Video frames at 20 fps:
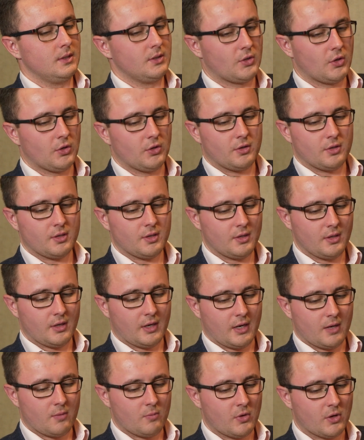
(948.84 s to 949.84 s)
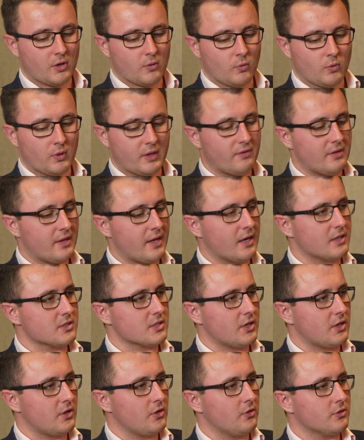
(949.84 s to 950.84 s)
Good. Um, look, we'll leave it there because
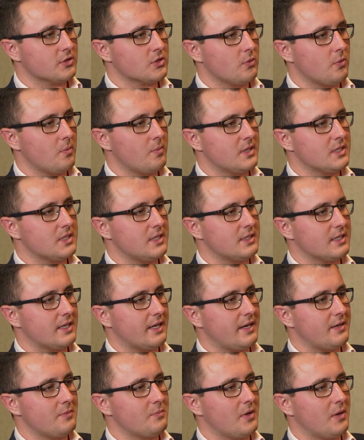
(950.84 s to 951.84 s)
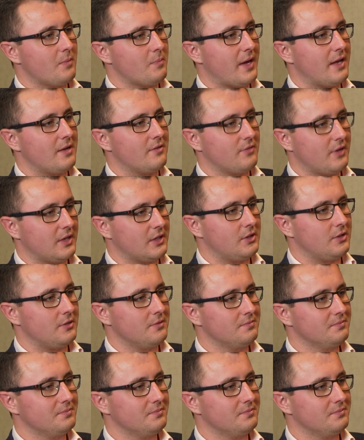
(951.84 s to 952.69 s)
I know you're super busy today, but Ben, thank you.